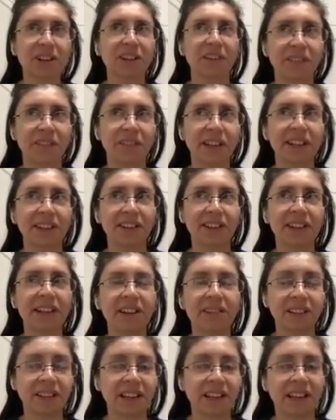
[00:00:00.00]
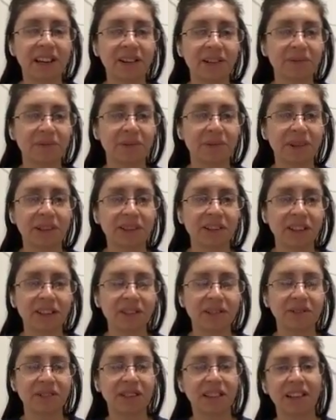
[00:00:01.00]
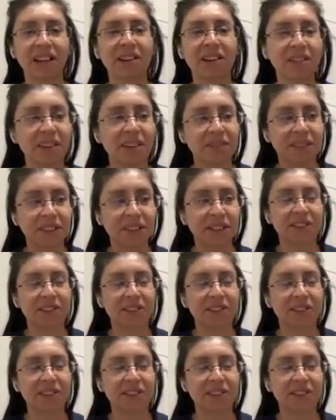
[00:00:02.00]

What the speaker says: trying to figure it out. Like what are they doing? Like how are they